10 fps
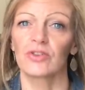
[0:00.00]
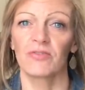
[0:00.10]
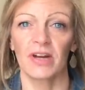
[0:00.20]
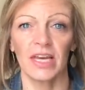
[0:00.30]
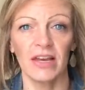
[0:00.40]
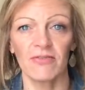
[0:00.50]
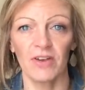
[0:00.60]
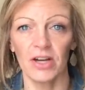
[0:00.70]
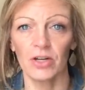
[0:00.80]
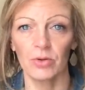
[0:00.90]
So if I can't
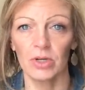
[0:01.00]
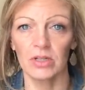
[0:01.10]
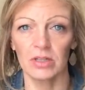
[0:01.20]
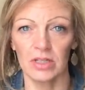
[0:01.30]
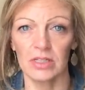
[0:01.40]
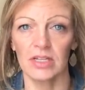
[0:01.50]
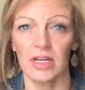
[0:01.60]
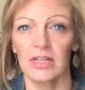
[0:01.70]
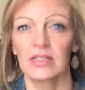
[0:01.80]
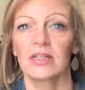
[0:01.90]
find a quilt these
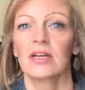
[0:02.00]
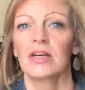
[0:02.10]
days,